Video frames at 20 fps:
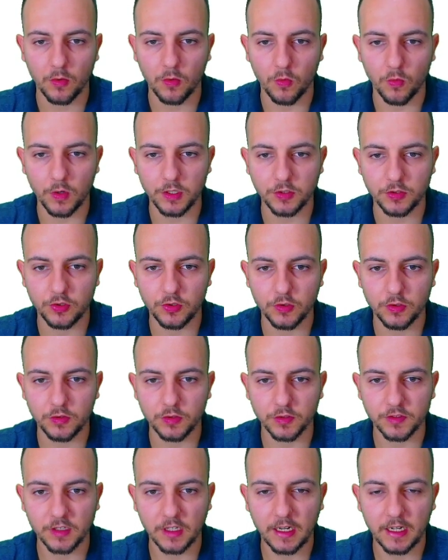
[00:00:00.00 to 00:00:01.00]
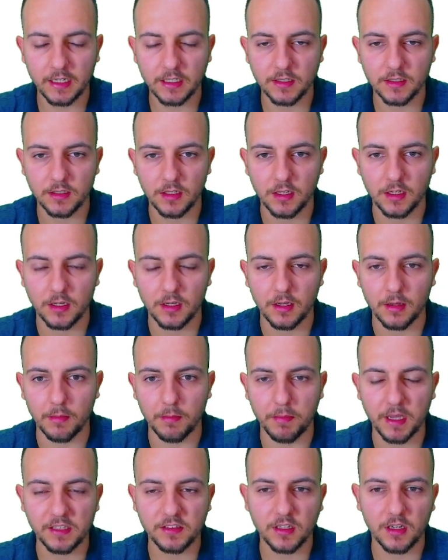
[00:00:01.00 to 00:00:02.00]
Want you to select.
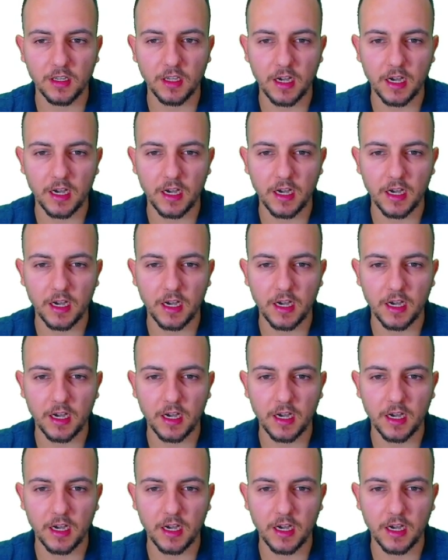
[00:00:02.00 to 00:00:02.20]
Basically,